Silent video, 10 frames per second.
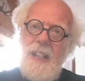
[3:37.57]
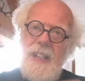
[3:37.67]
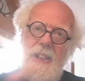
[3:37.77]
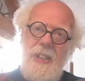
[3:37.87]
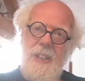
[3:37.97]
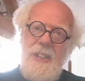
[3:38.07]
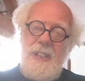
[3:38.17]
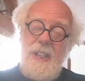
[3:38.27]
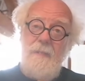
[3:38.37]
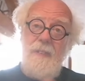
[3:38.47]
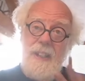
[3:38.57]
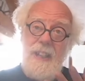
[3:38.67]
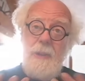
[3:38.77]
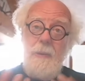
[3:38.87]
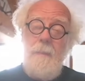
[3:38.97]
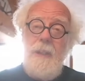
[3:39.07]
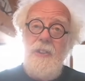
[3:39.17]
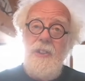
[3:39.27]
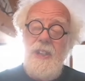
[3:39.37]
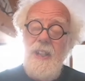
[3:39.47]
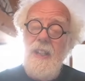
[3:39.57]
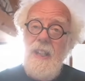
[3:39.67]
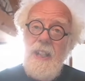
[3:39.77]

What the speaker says: ancient stuff, and that's what Beatrice done.